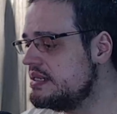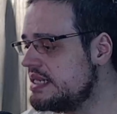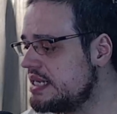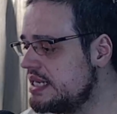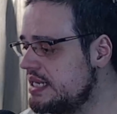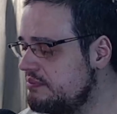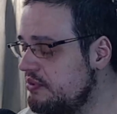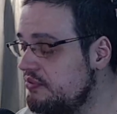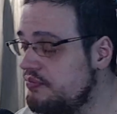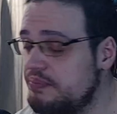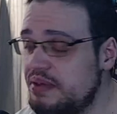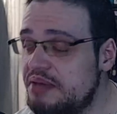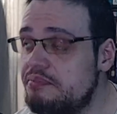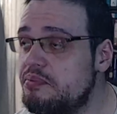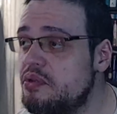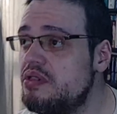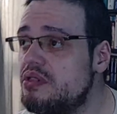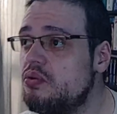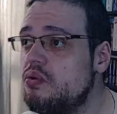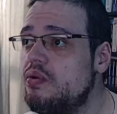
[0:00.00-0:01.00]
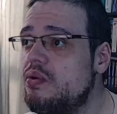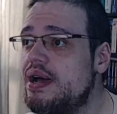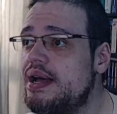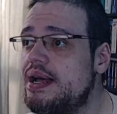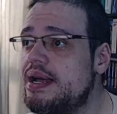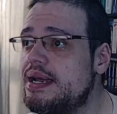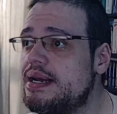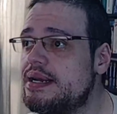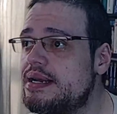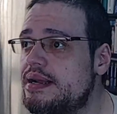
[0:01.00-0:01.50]
type of people who
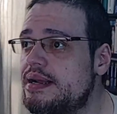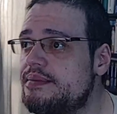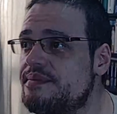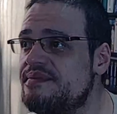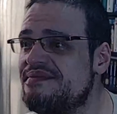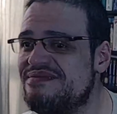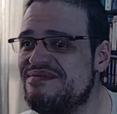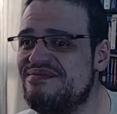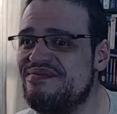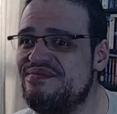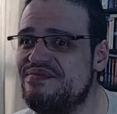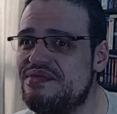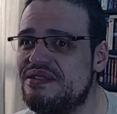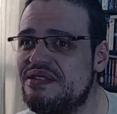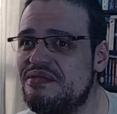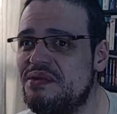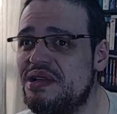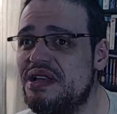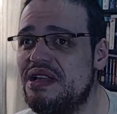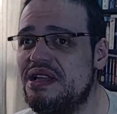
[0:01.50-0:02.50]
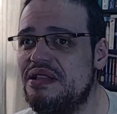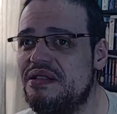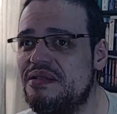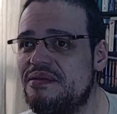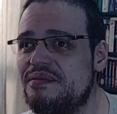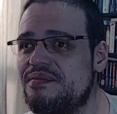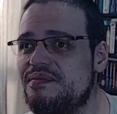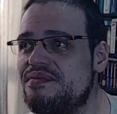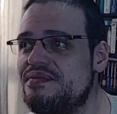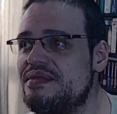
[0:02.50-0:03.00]
are um,
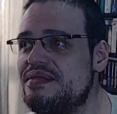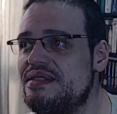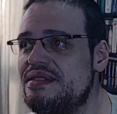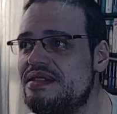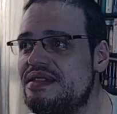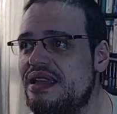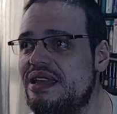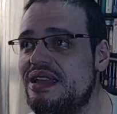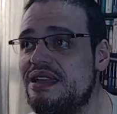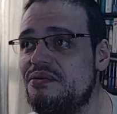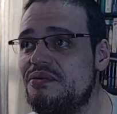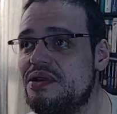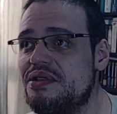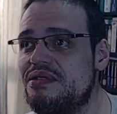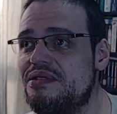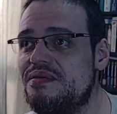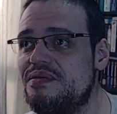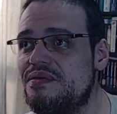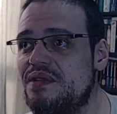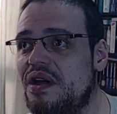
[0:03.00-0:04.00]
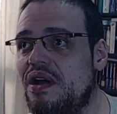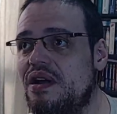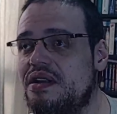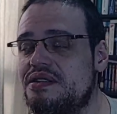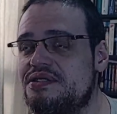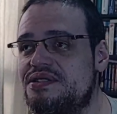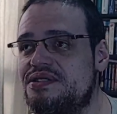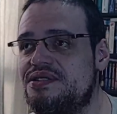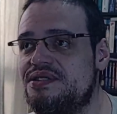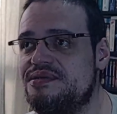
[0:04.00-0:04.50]
well, they will
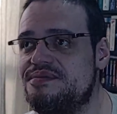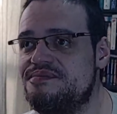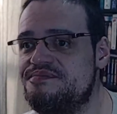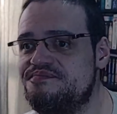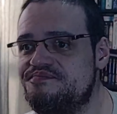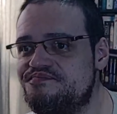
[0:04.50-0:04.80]
not,